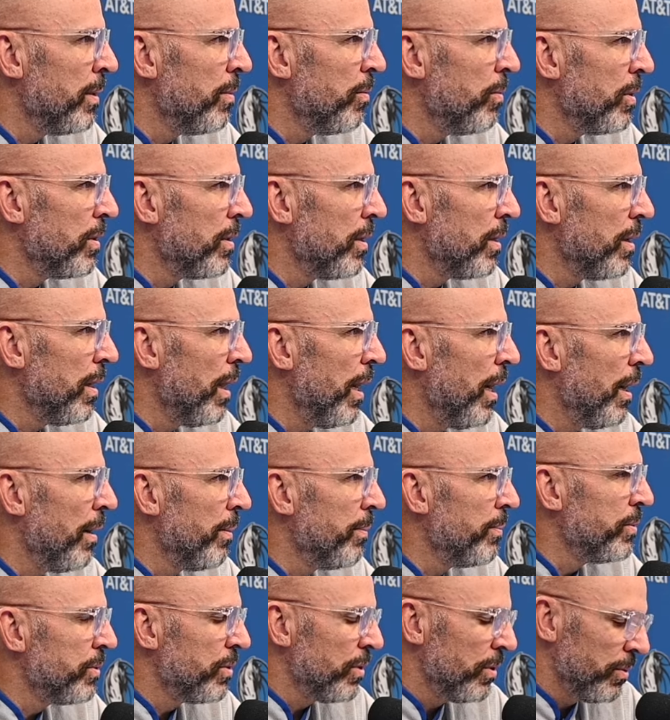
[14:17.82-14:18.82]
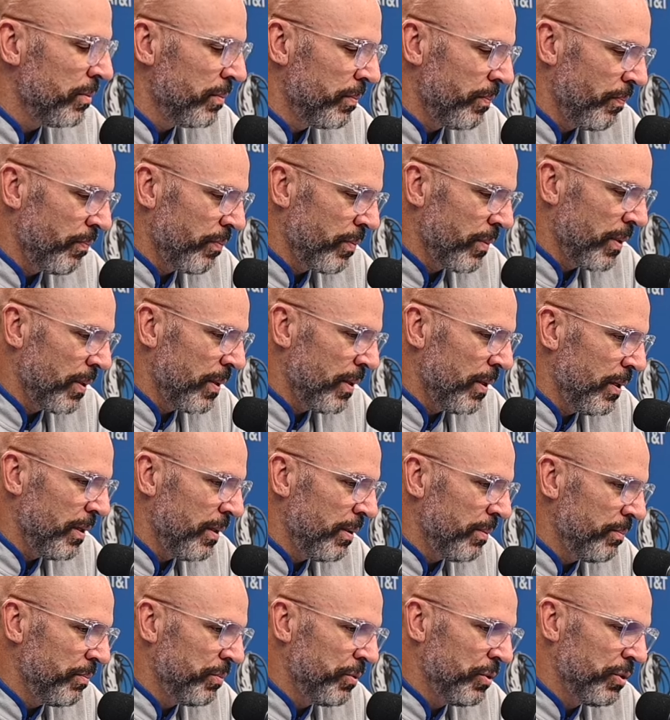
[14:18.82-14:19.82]
with the lob. So
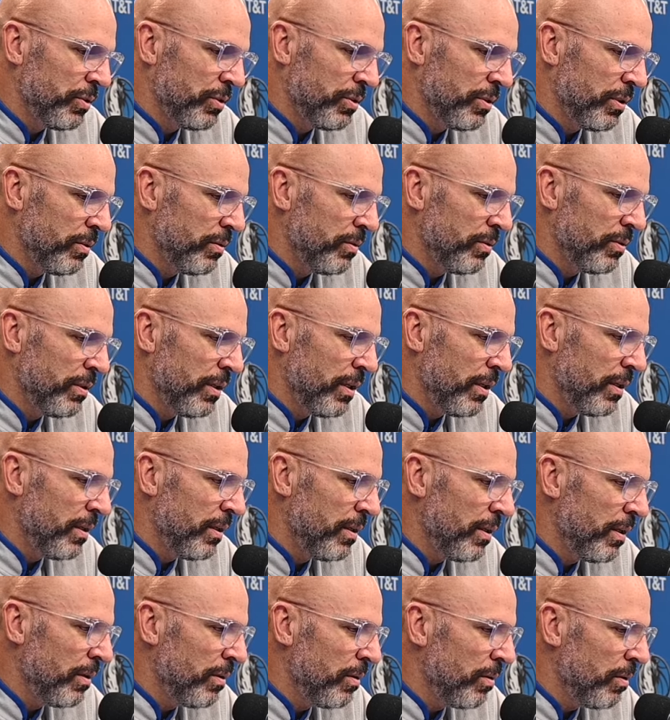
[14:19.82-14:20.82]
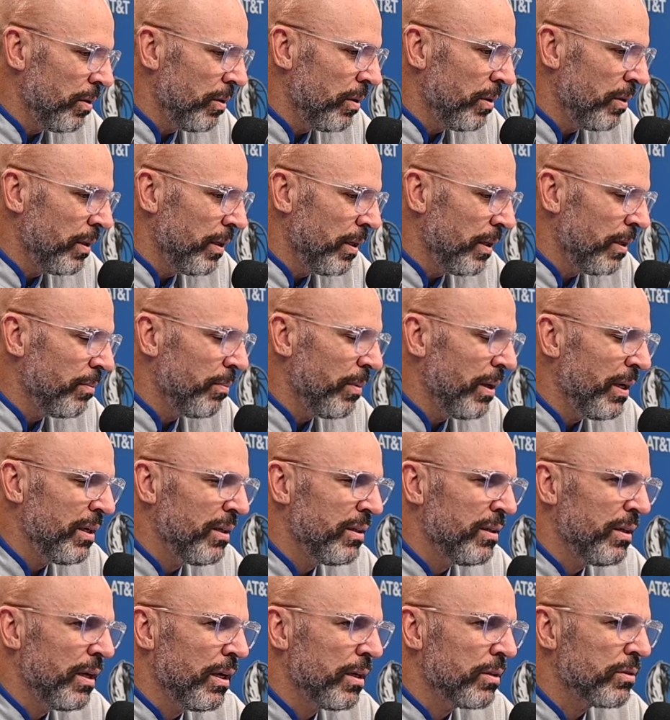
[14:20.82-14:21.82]
just understanding that, again,
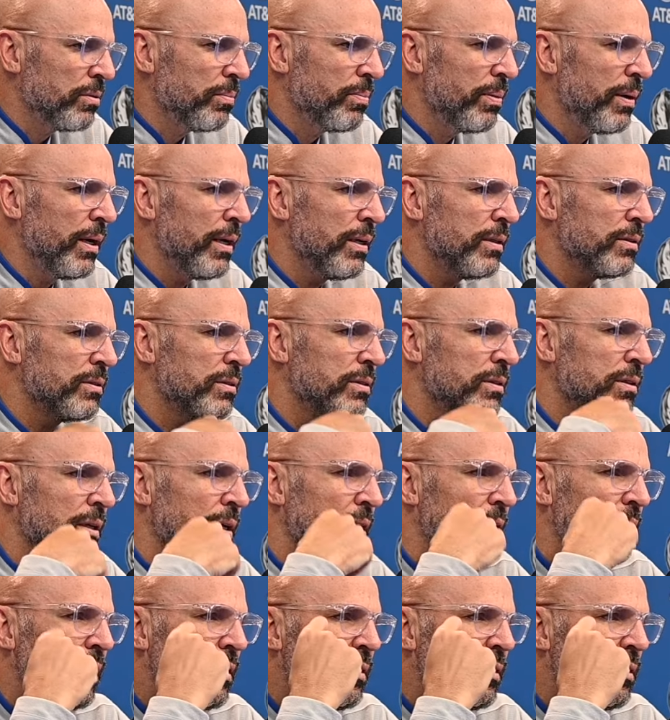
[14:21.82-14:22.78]
making the extra pass tonight,